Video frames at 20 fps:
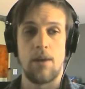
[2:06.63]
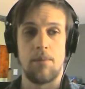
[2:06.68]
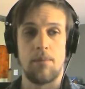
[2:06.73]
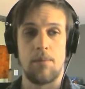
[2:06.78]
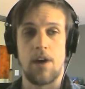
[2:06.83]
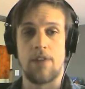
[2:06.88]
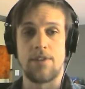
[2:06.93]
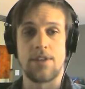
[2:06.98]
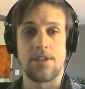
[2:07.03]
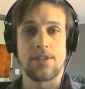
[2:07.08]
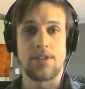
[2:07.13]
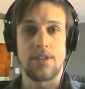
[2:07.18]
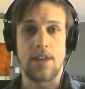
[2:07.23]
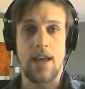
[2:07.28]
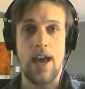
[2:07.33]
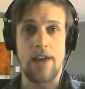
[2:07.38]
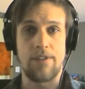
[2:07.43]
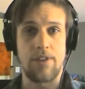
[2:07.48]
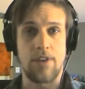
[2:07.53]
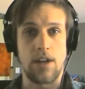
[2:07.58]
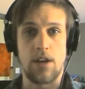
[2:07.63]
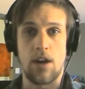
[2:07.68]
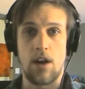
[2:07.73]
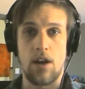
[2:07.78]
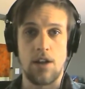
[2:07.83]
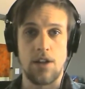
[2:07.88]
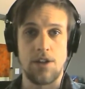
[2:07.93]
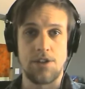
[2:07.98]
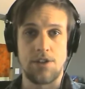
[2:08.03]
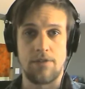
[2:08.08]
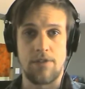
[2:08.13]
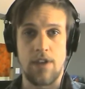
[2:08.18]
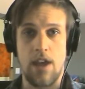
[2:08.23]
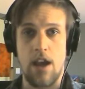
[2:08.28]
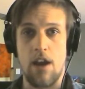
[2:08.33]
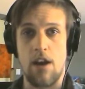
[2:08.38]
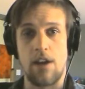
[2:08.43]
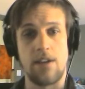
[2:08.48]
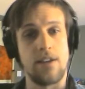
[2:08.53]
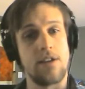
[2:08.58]
Obviously, having knowledge of the
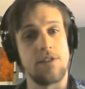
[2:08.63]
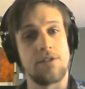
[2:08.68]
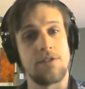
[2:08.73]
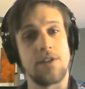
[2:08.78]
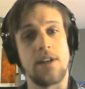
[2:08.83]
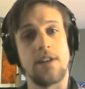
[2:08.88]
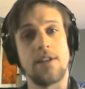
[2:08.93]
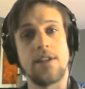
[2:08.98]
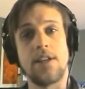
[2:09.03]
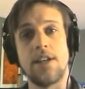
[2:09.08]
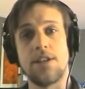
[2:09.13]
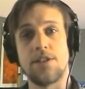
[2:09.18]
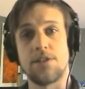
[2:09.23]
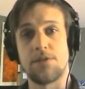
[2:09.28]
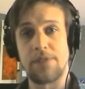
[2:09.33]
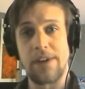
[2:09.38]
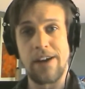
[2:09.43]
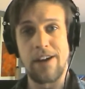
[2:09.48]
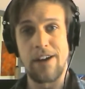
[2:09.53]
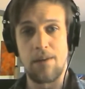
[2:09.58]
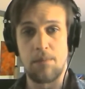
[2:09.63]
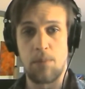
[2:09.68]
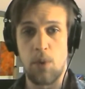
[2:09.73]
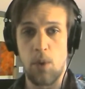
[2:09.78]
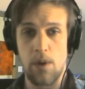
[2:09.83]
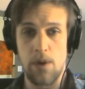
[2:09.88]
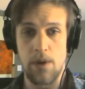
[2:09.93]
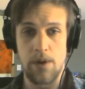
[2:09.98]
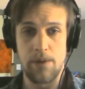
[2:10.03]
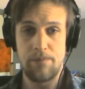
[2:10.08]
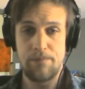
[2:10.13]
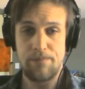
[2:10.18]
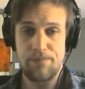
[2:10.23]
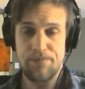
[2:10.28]
area that you're trying to teach is very important.